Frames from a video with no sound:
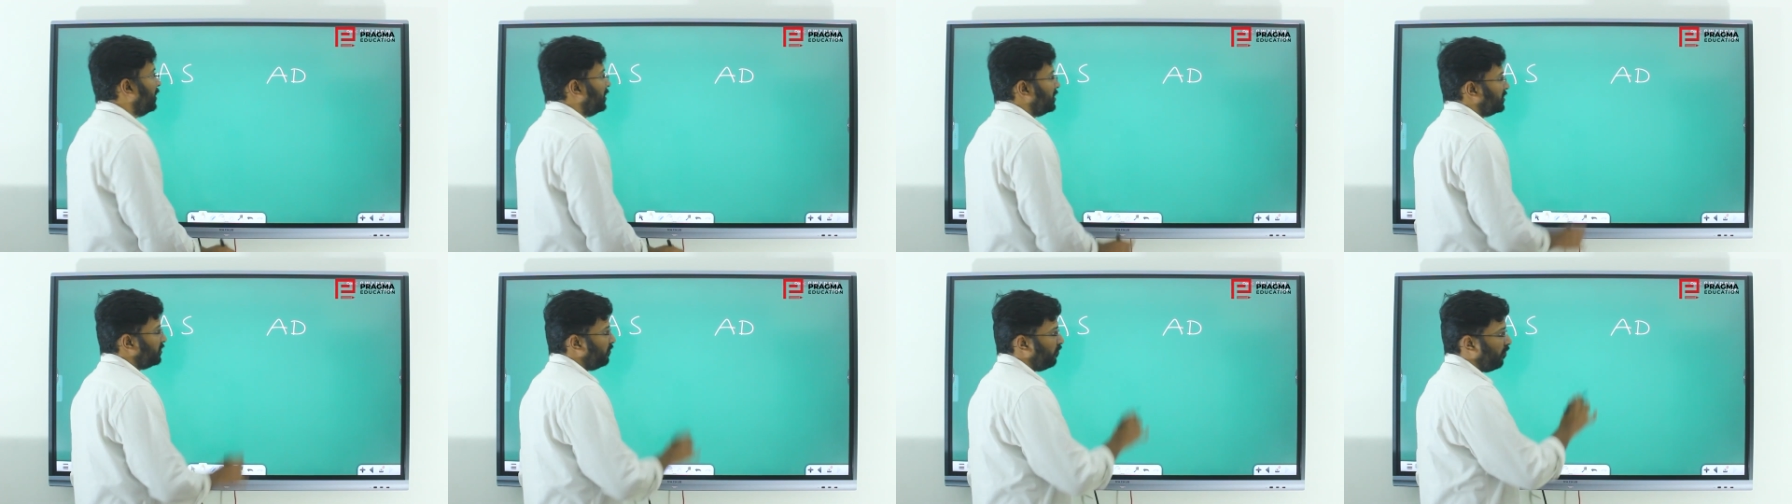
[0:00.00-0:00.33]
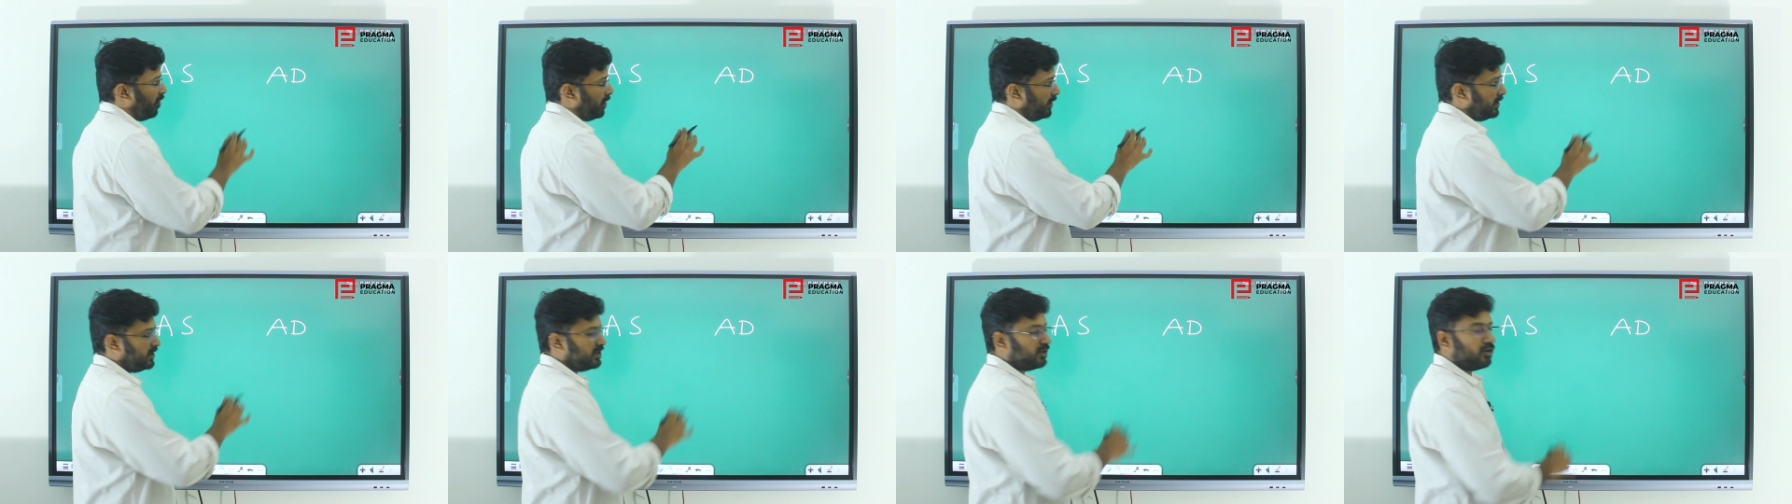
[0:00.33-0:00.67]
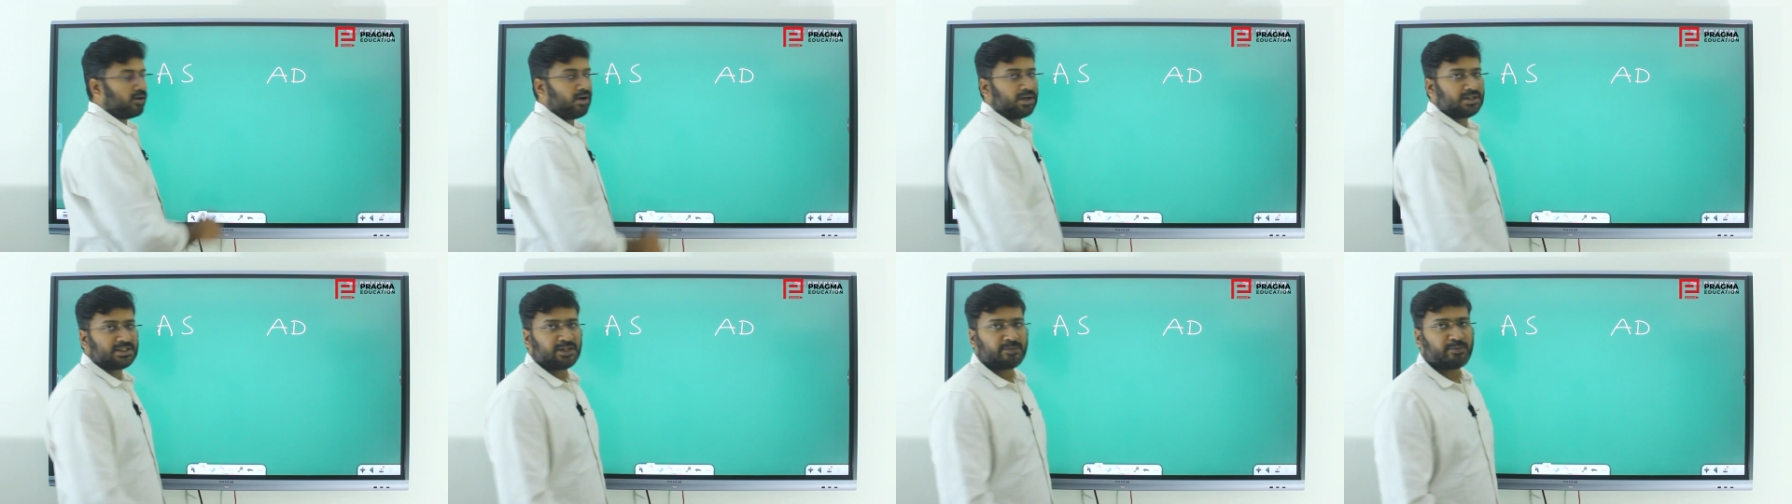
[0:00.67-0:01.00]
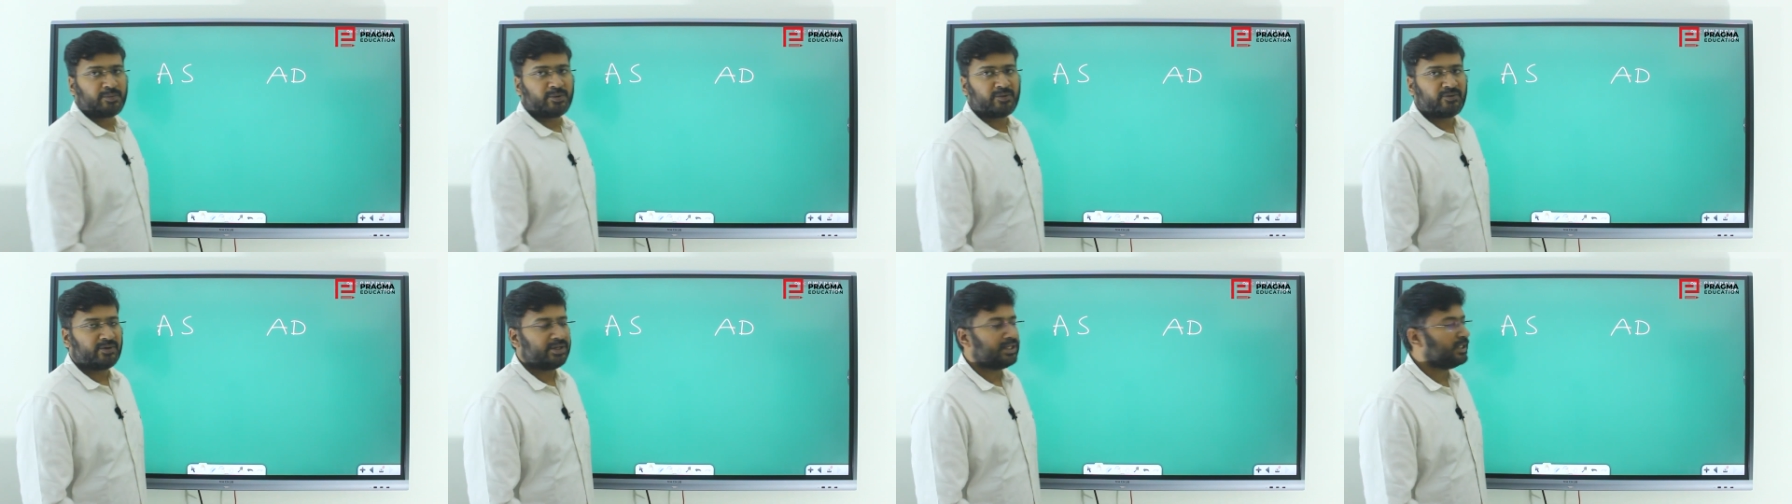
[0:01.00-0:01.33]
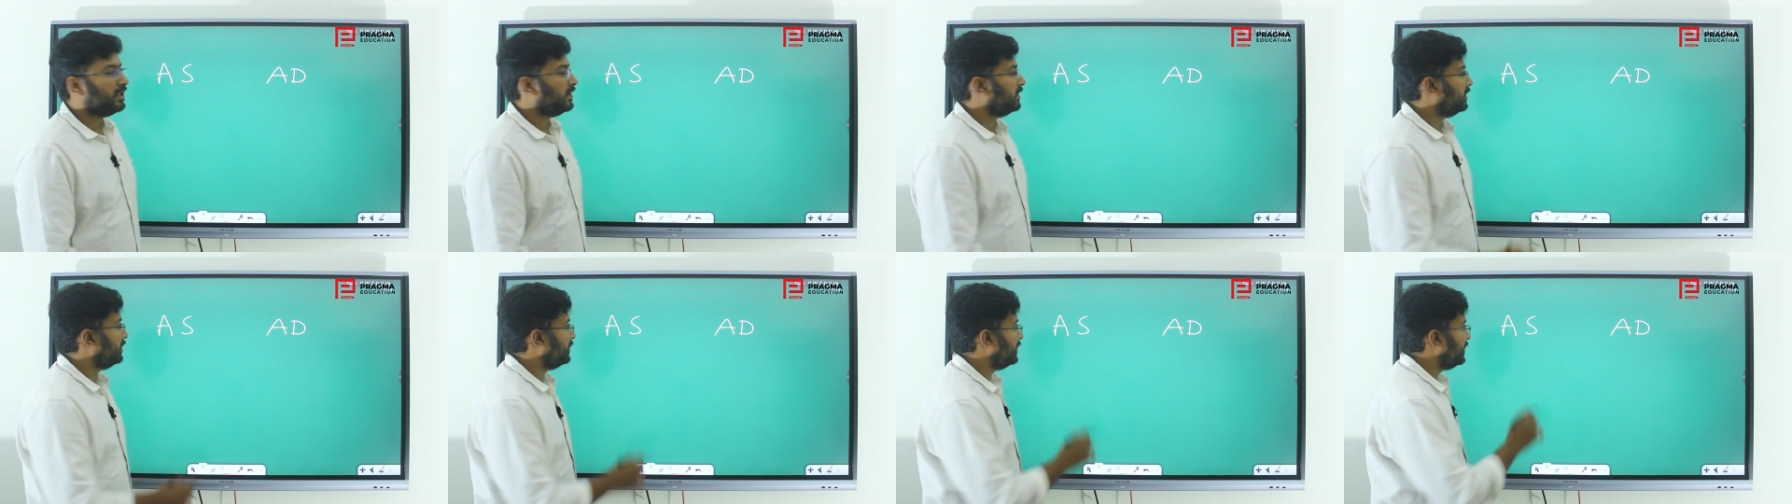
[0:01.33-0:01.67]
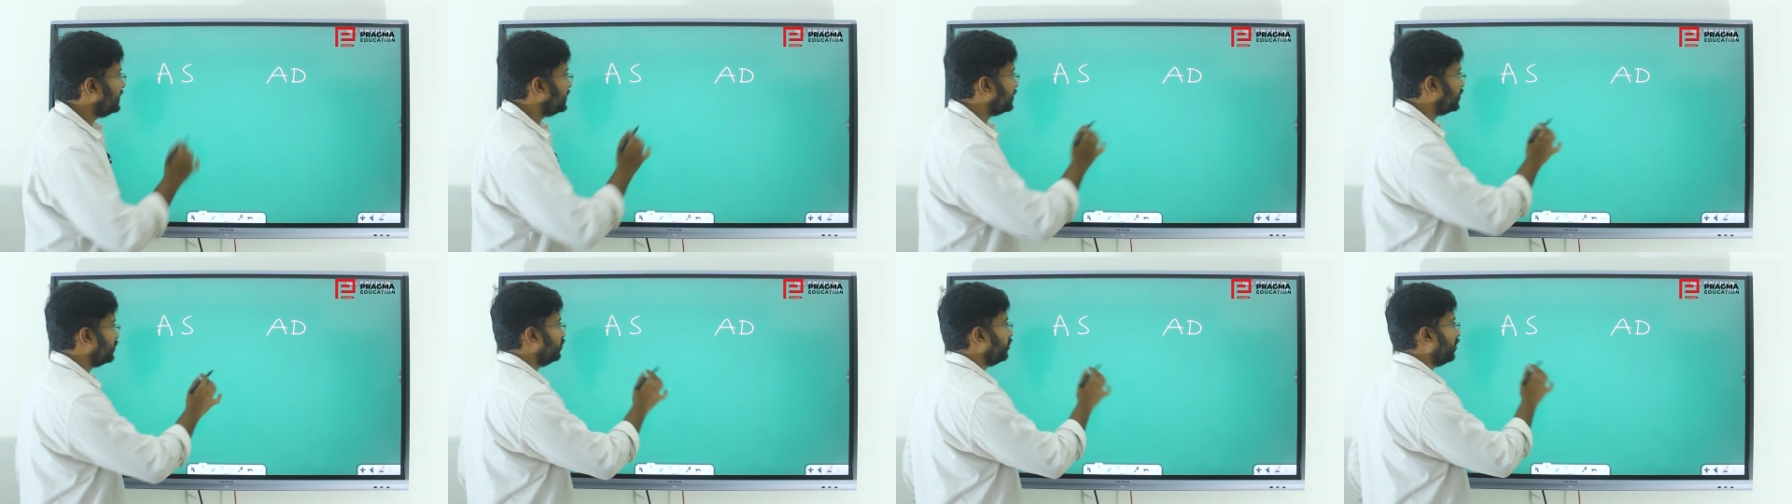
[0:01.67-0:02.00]
So what is the concept between
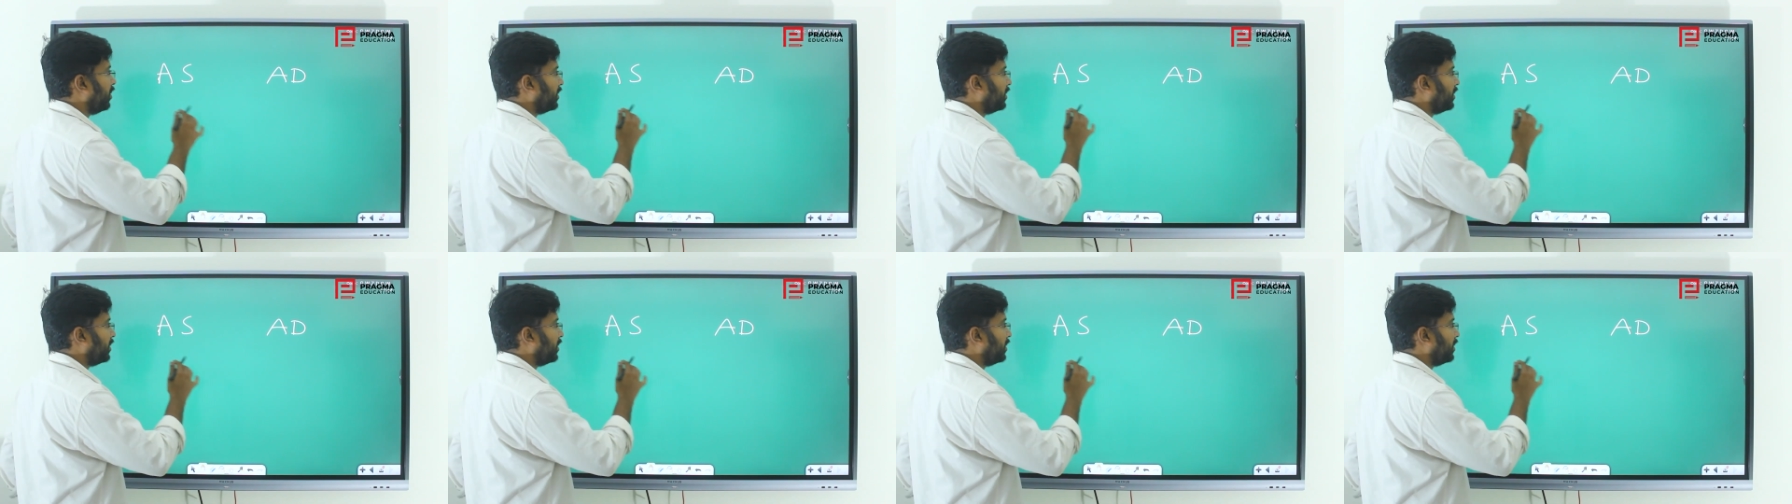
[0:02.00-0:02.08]
these two,